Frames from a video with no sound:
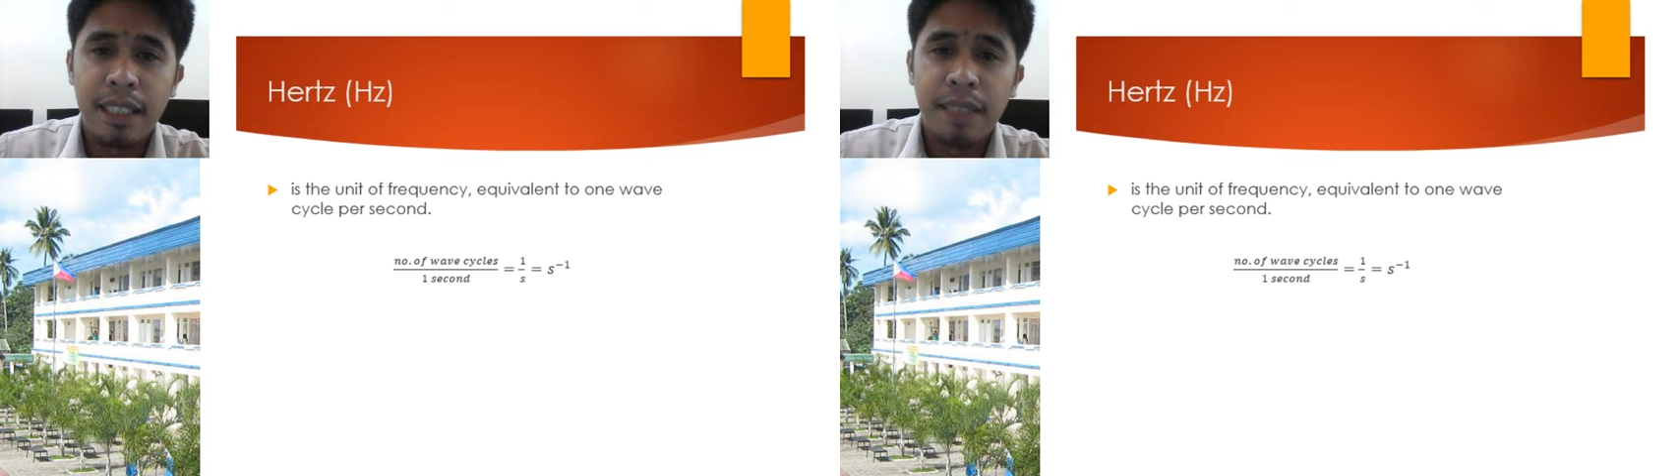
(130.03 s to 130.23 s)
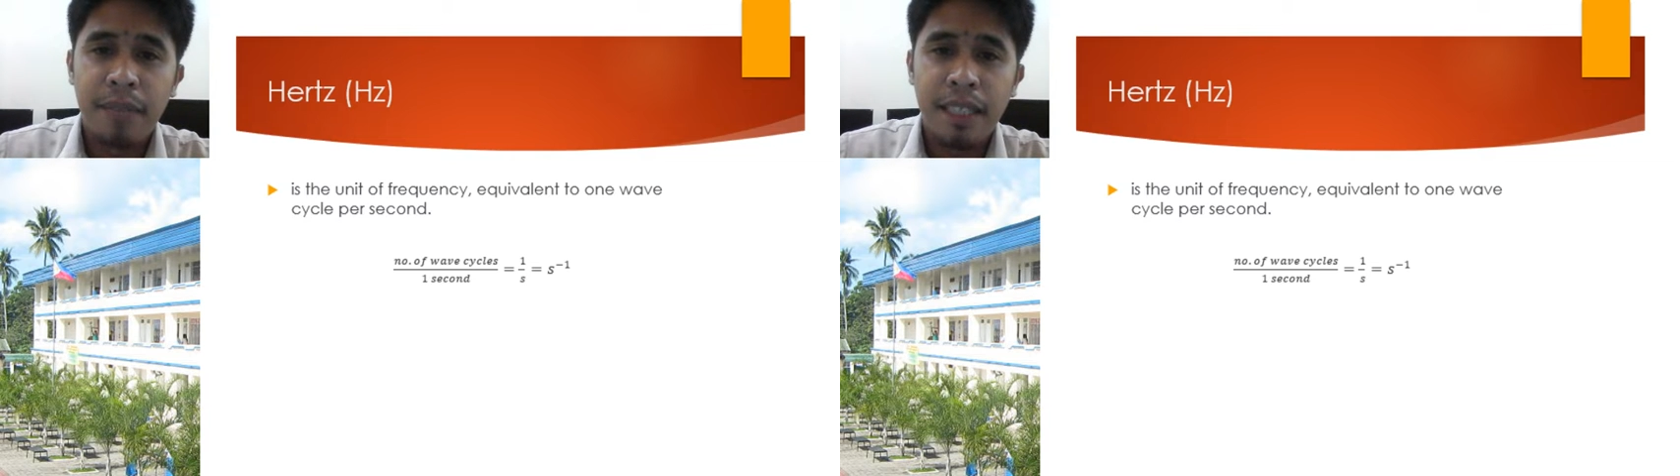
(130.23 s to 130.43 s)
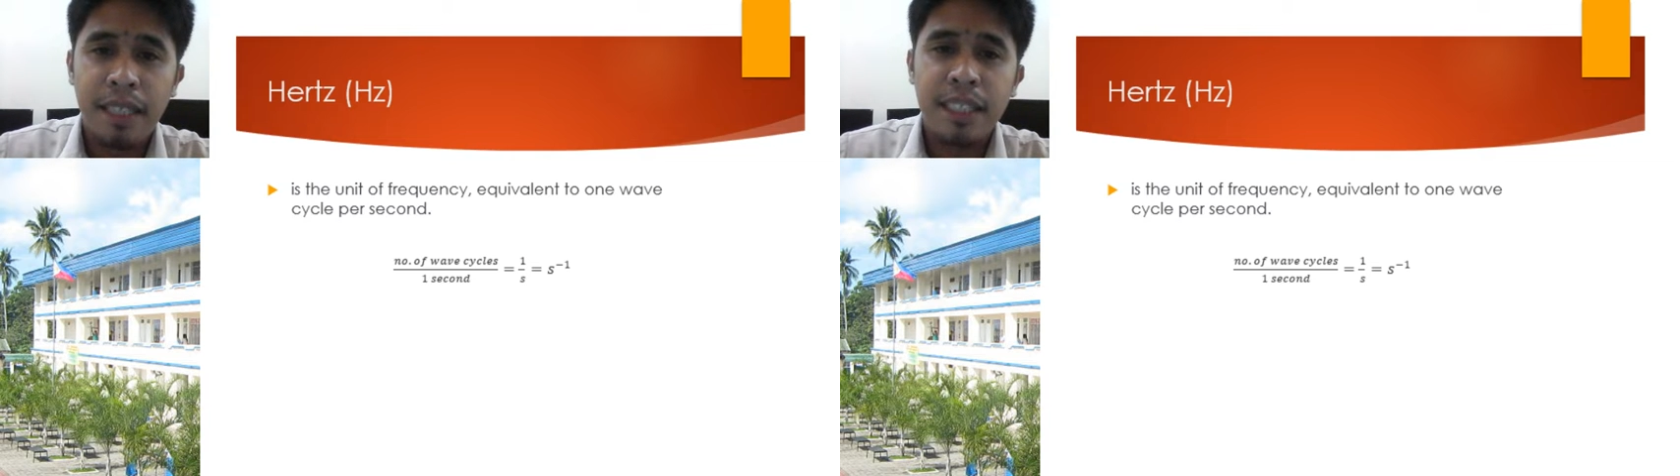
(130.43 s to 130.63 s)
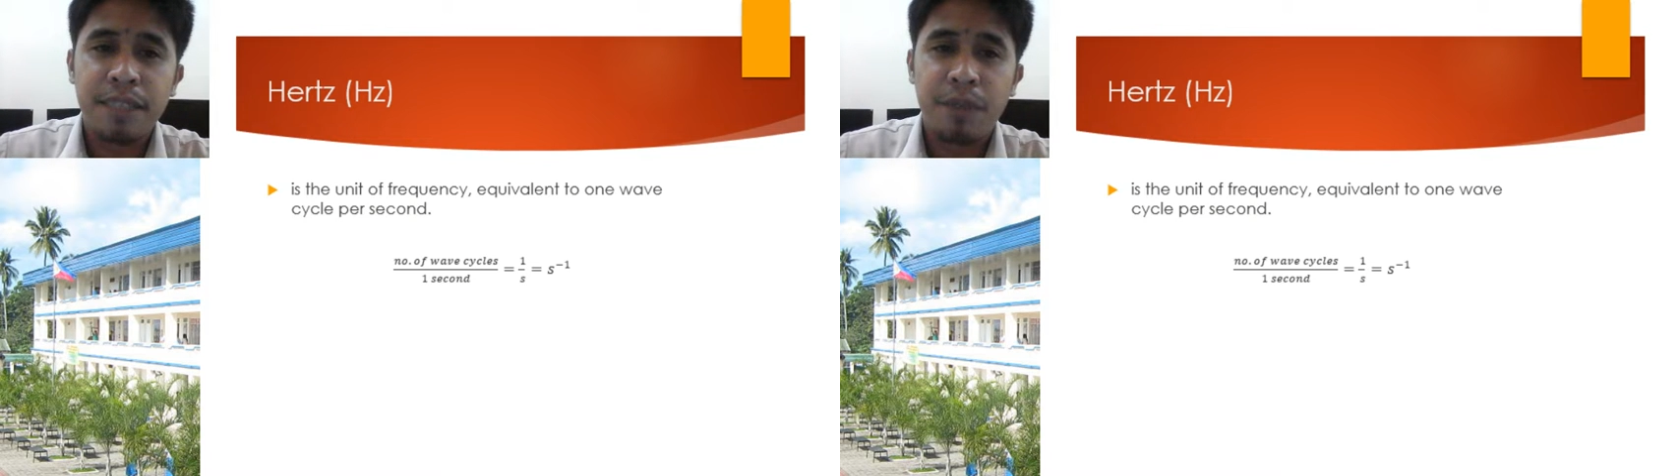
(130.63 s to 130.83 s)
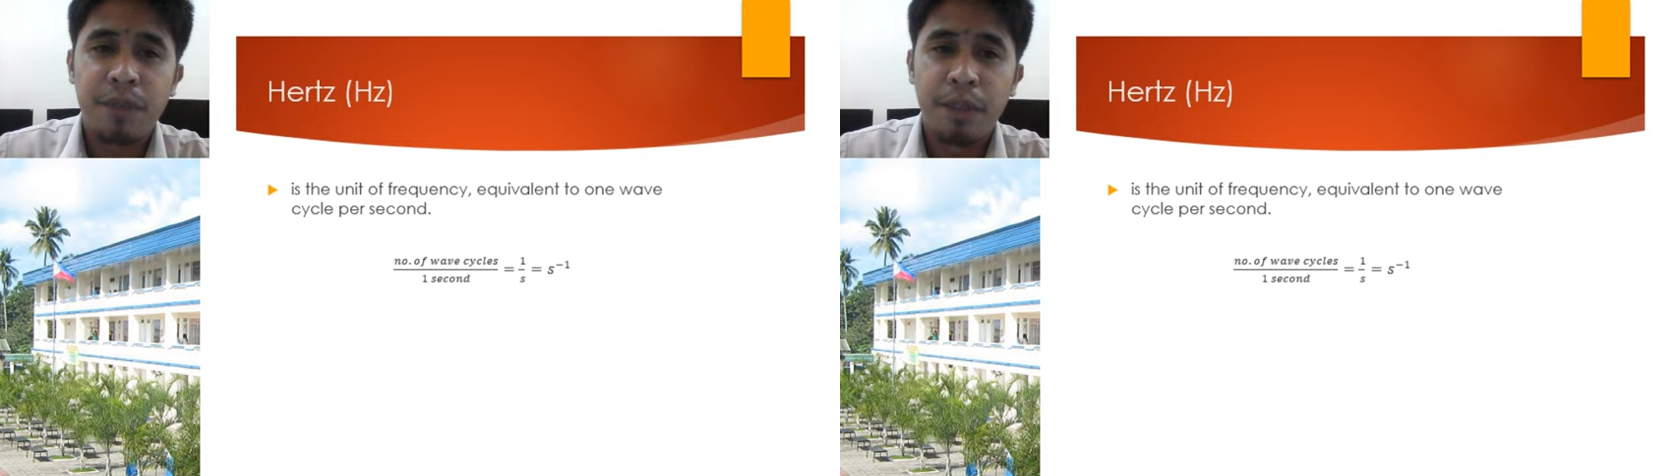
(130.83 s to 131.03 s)
by this
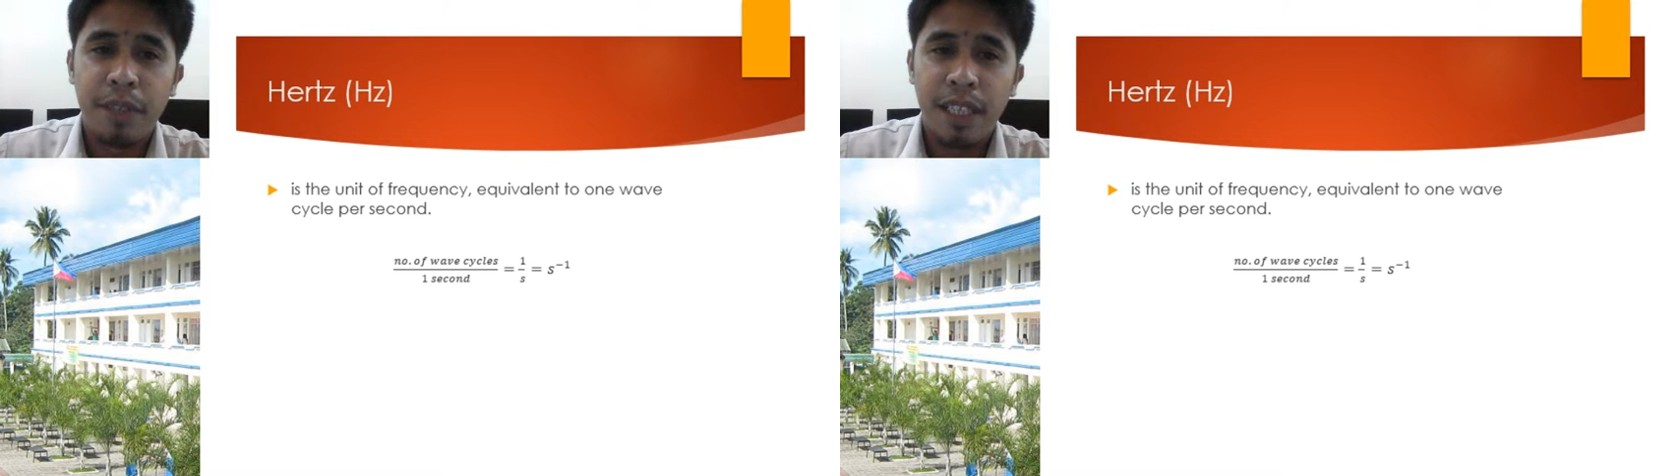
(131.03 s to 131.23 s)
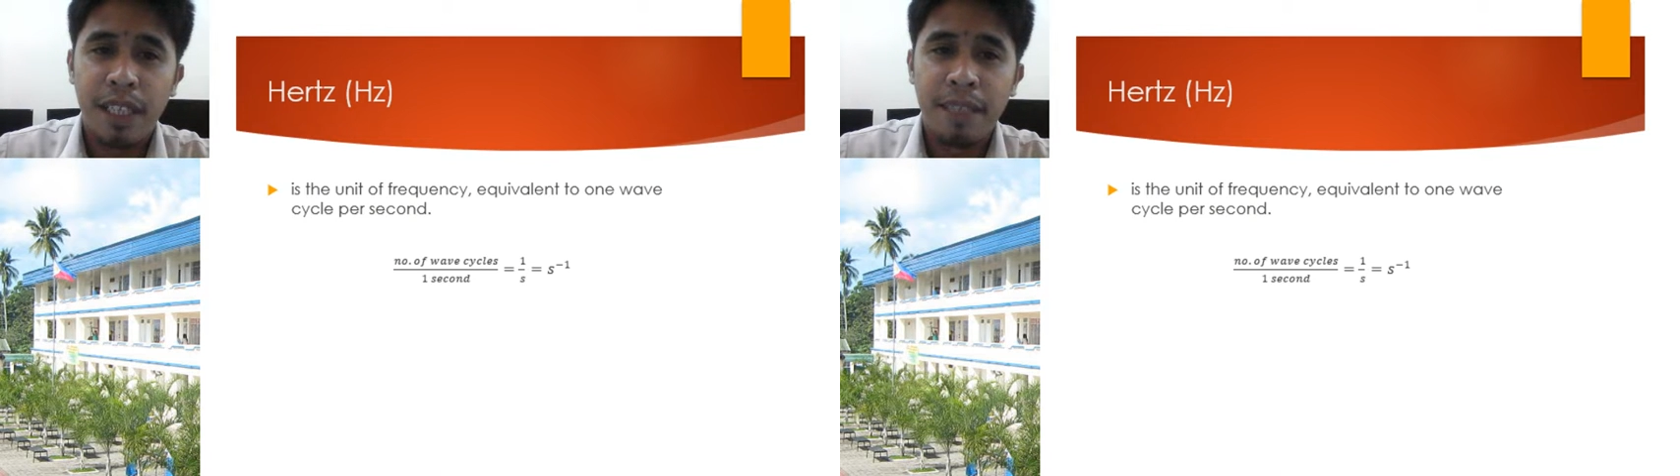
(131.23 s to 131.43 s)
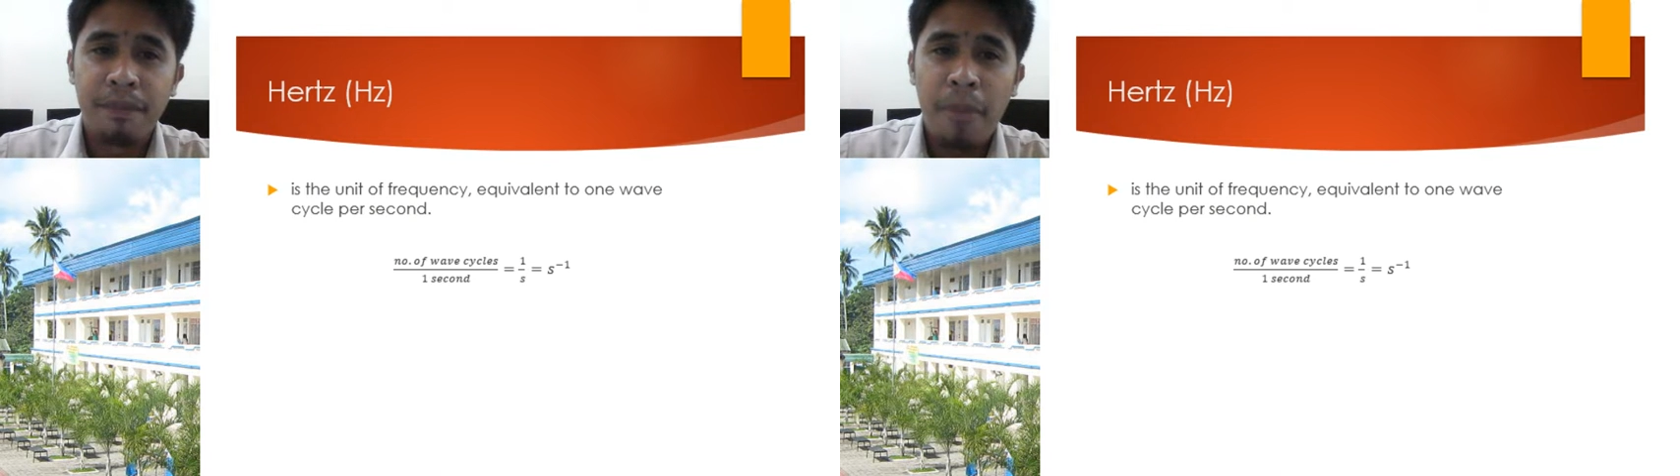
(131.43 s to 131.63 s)
formula: